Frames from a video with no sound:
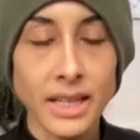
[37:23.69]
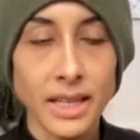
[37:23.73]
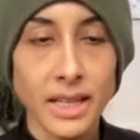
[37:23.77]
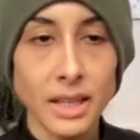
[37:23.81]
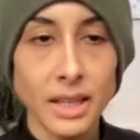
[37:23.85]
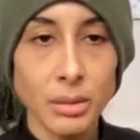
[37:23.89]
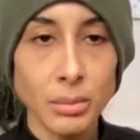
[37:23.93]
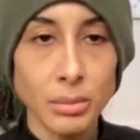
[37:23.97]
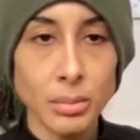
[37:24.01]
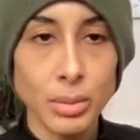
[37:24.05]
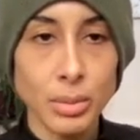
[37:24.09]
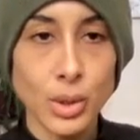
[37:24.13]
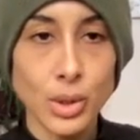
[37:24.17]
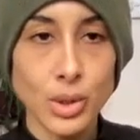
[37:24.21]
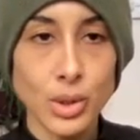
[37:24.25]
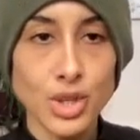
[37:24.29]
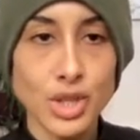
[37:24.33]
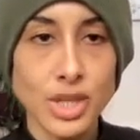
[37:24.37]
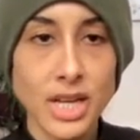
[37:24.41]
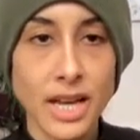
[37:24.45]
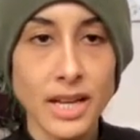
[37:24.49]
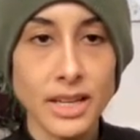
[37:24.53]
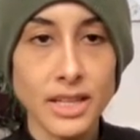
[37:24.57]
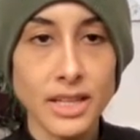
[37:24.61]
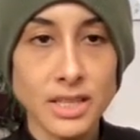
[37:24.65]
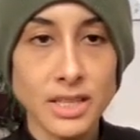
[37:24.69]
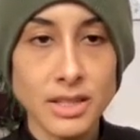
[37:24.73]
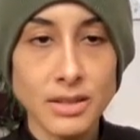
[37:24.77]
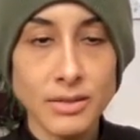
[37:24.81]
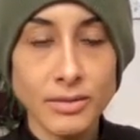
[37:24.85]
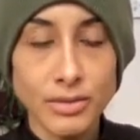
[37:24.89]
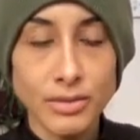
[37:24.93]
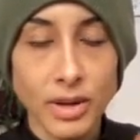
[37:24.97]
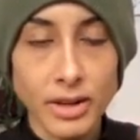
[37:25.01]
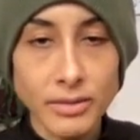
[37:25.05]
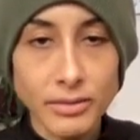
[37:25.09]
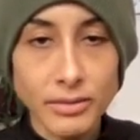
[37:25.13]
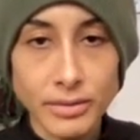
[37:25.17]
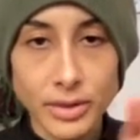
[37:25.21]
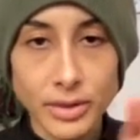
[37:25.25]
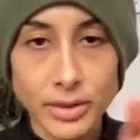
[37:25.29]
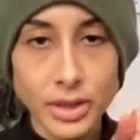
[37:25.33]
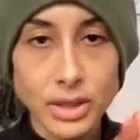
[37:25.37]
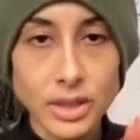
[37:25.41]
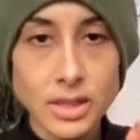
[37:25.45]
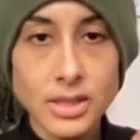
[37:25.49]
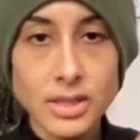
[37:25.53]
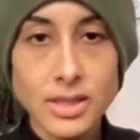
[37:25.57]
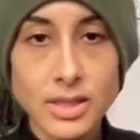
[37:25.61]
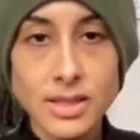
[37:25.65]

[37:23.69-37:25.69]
knee, push down into the front foot.